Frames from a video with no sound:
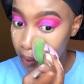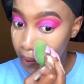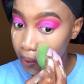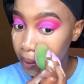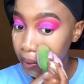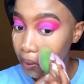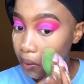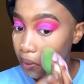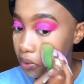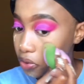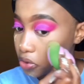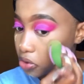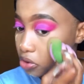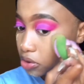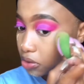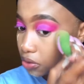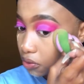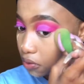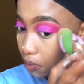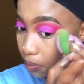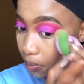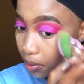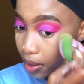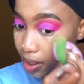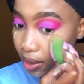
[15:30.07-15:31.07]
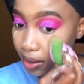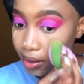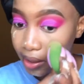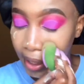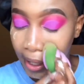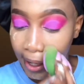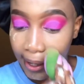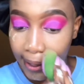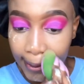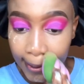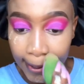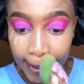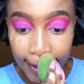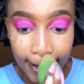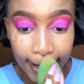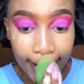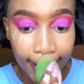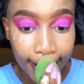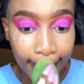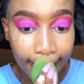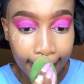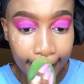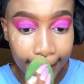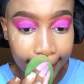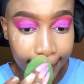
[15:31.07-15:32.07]
you know, just to pack that
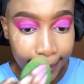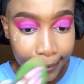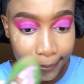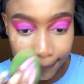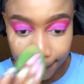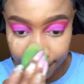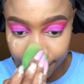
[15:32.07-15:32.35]
in.